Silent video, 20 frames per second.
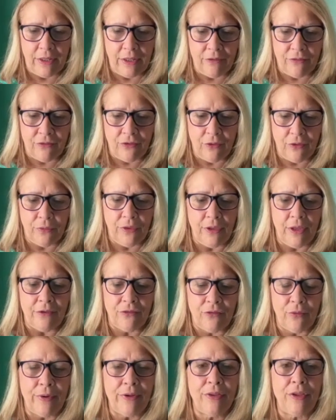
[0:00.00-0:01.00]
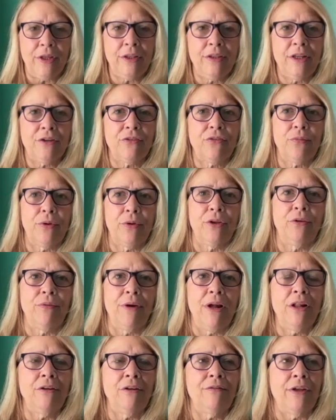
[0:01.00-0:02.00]
So I think that's really
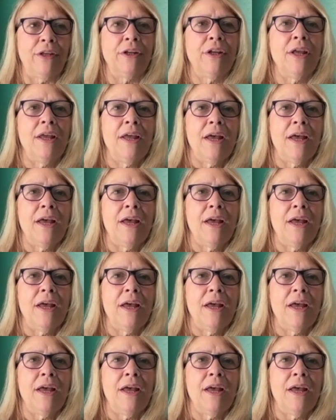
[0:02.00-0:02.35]
relevant.